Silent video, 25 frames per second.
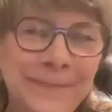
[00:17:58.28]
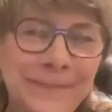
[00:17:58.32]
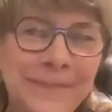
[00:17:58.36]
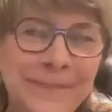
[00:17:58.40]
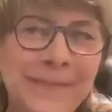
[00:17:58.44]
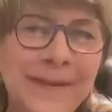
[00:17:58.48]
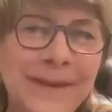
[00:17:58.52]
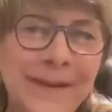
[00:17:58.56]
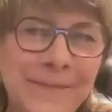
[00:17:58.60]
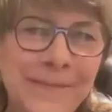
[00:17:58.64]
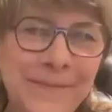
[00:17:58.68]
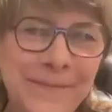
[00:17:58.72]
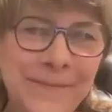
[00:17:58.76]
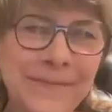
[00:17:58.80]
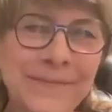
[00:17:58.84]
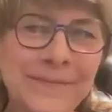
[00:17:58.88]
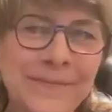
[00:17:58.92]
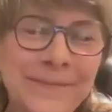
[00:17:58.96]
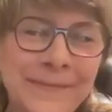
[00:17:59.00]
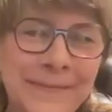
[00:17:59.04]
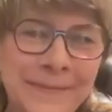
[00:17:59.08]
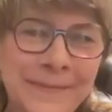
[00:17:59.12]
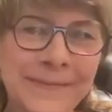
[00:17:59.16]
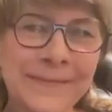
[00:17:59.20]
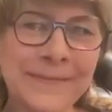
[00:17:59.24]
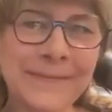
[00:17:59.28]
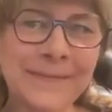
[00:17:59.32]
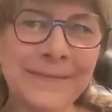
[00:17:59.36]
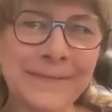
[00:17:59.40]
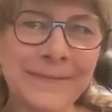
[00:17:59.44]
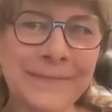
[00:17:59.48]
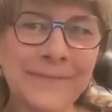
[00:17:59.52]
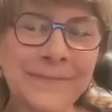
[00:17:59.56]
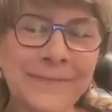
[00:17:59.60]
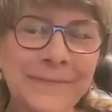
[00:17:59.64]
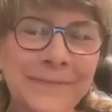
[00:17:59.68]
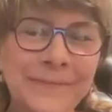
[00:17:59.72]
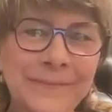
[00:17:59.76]
it was great. But
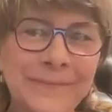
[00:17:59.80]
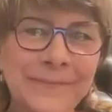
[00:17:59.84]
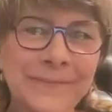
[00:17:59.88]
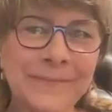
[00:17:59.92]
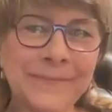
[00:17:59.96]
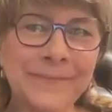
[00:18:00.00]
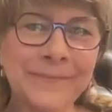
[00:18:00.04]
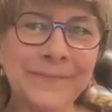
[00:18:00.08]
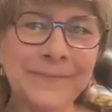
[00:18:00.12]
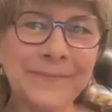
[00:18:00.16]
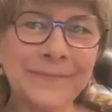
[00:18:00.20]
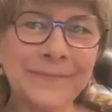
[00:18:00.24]
so